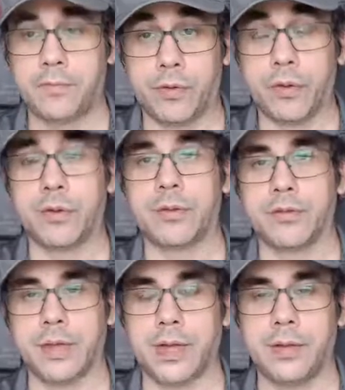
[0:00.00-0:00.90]
vertical
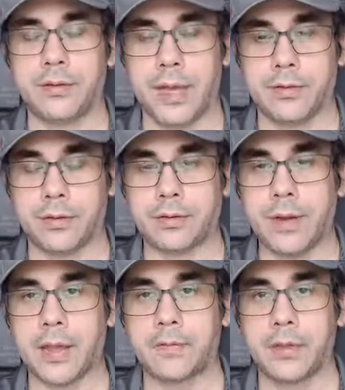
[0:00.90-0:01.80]
sides, as a
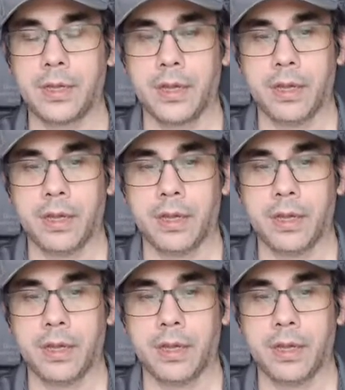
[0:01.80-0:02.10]
draft.